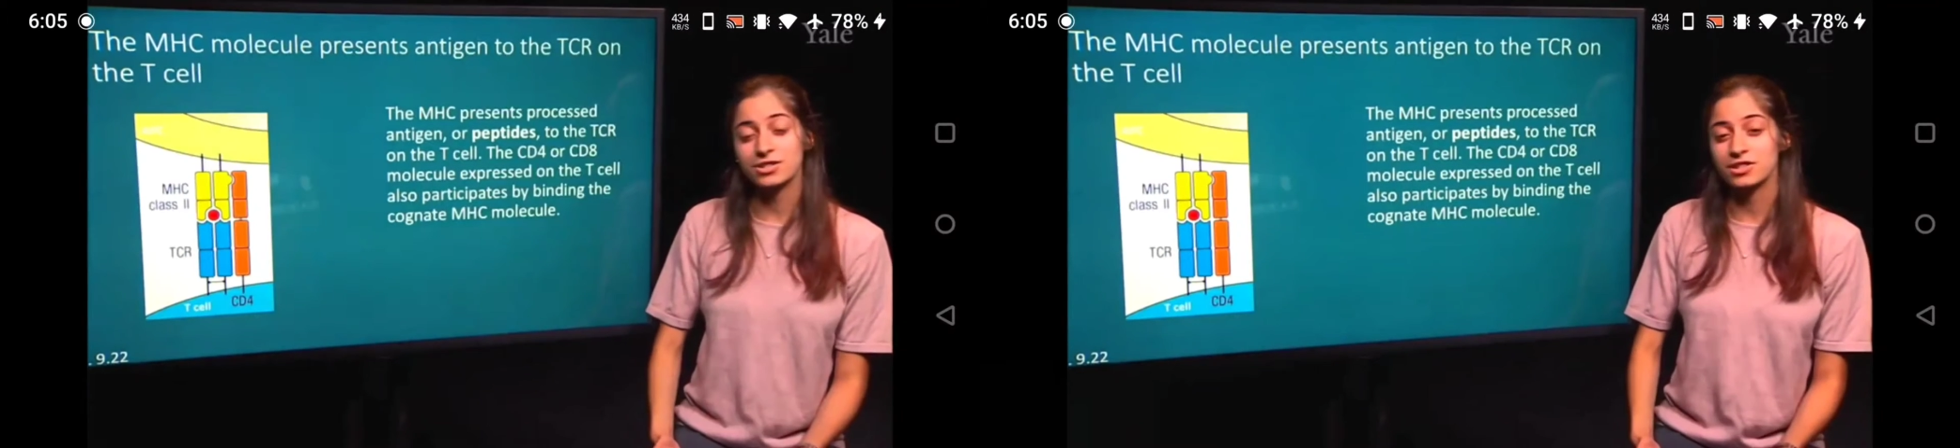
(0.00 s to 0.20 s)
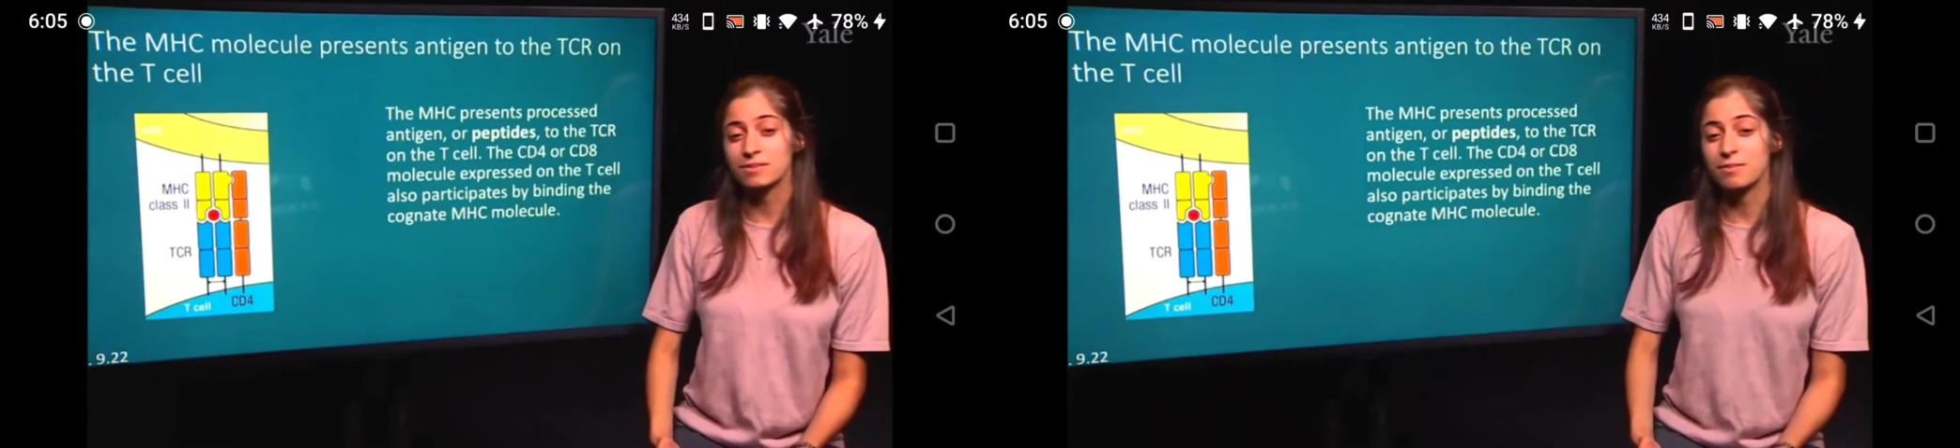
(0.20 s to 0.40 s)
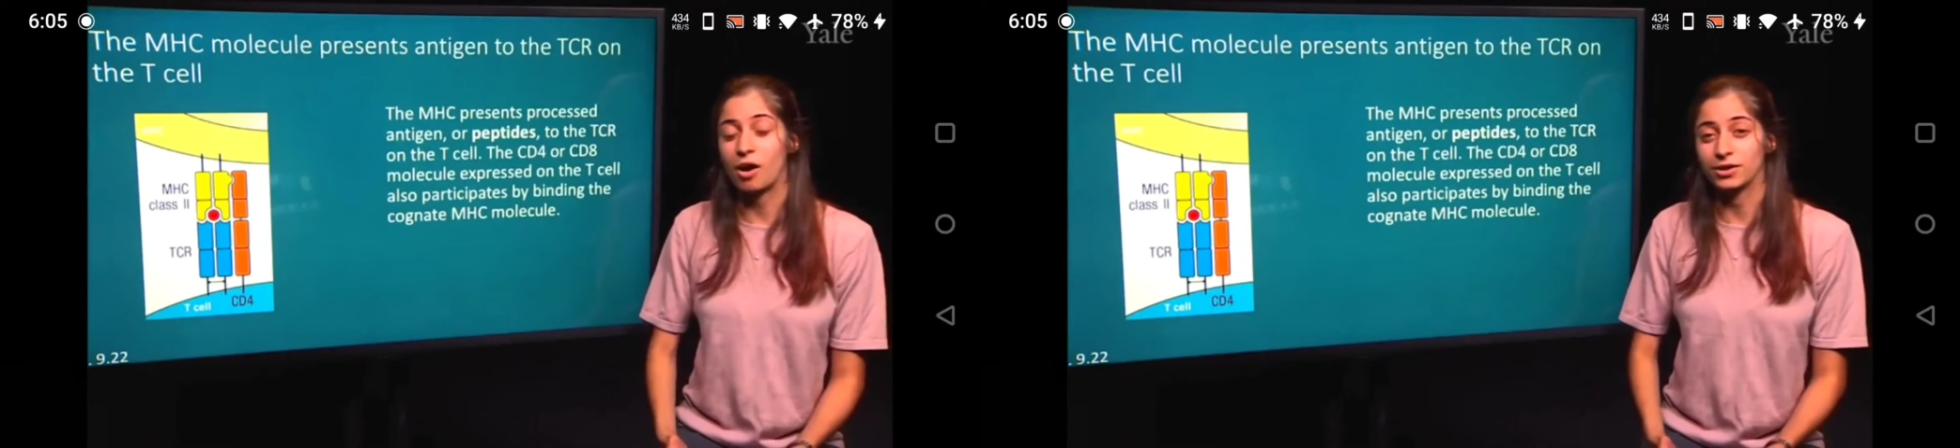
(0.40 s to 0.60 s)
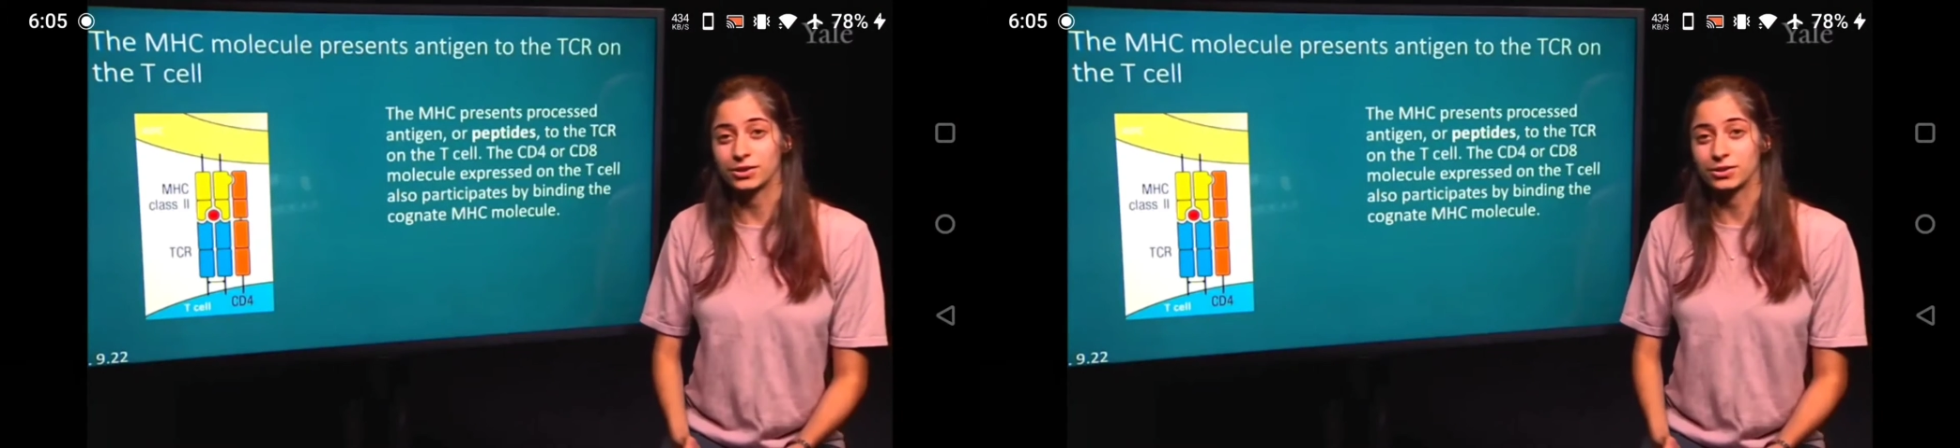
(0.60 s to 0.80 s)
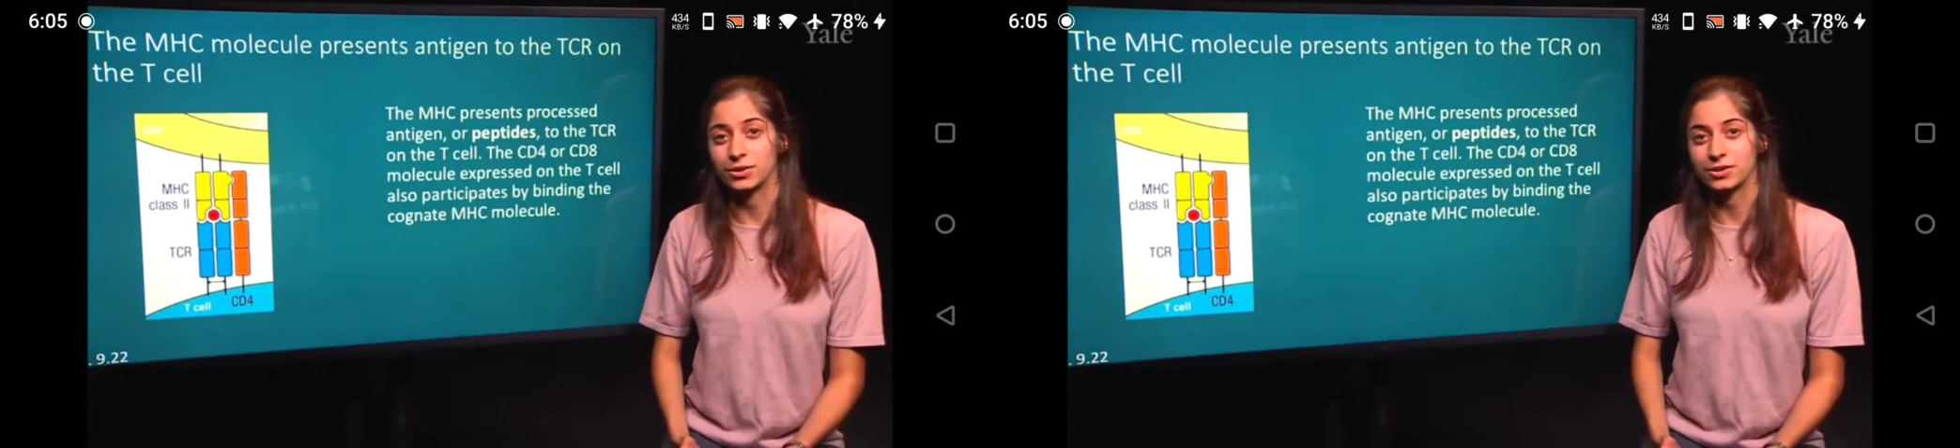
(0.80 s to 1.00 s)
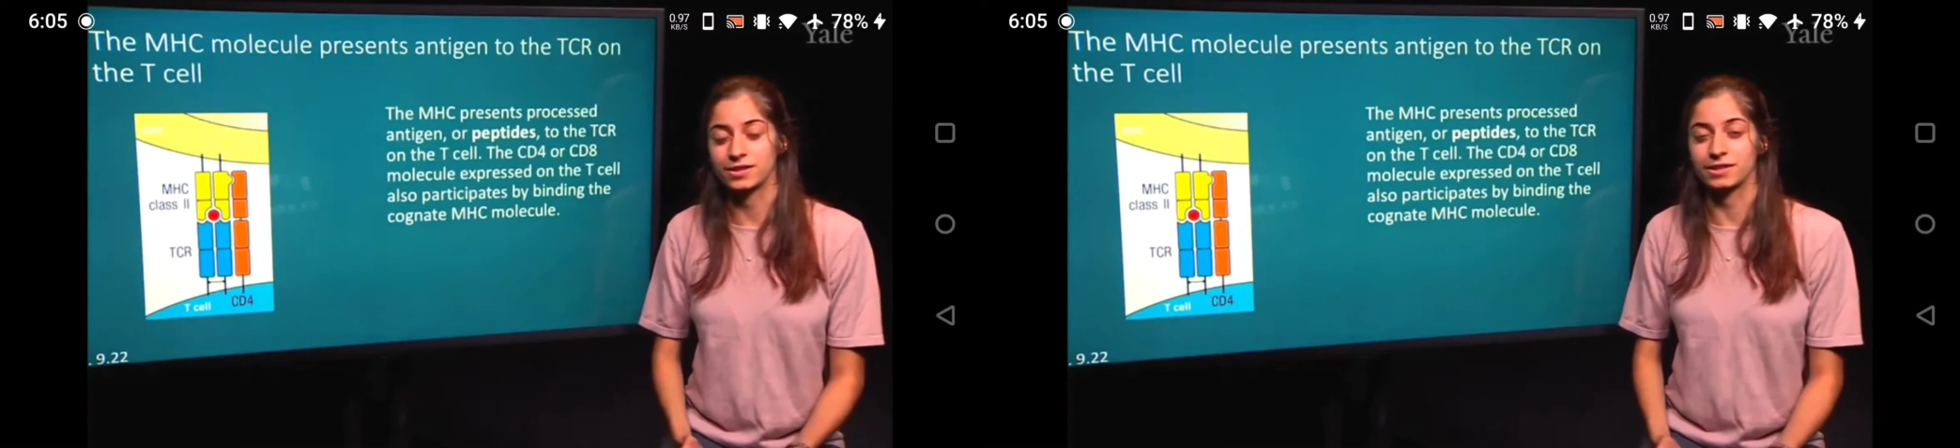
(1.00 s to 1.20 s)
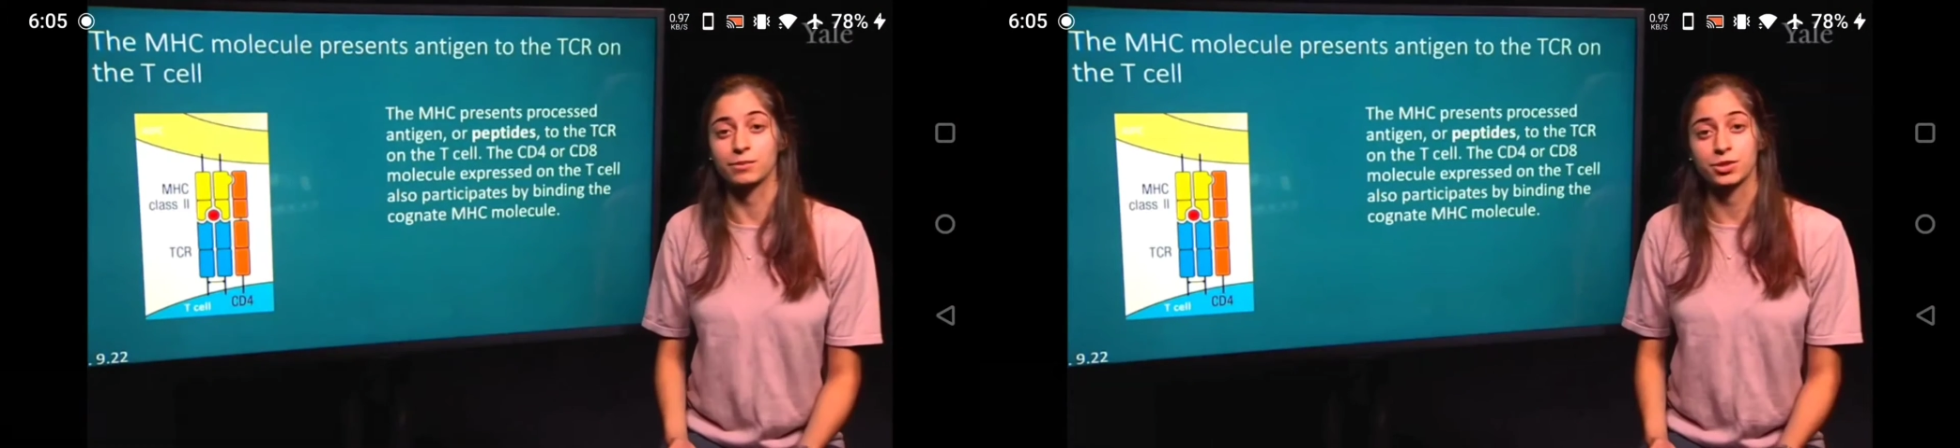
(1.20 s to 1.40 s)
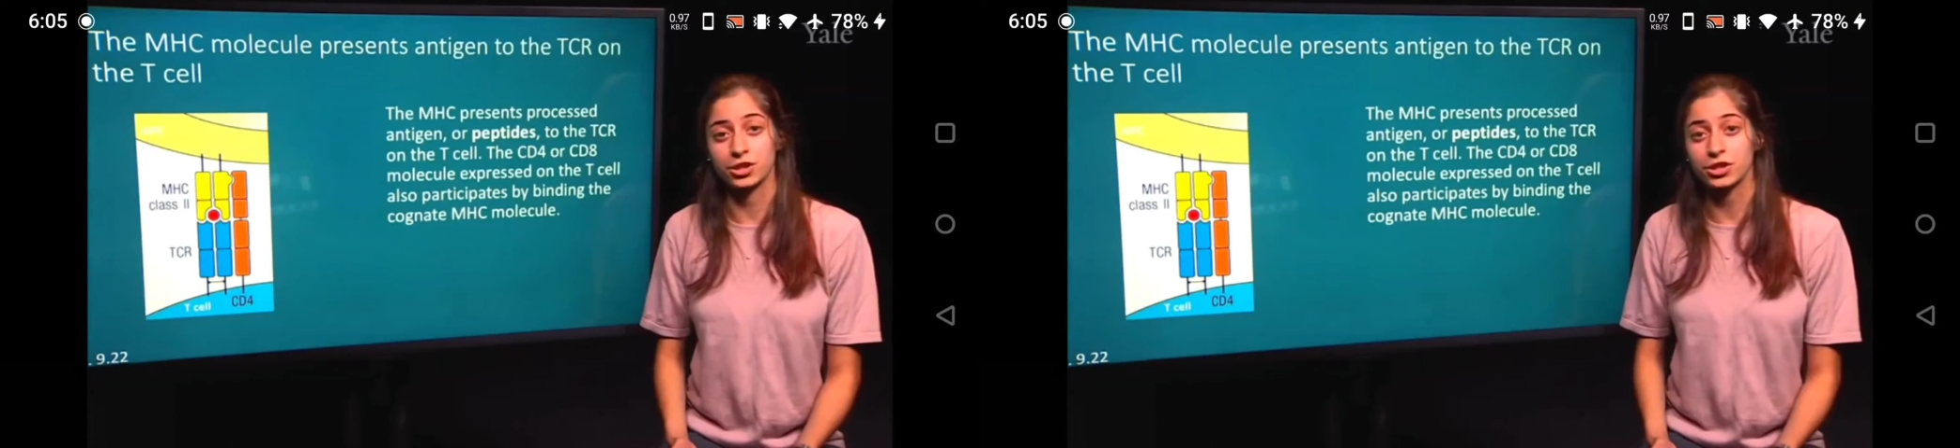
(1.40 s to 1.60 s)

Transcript: are responsible for presenting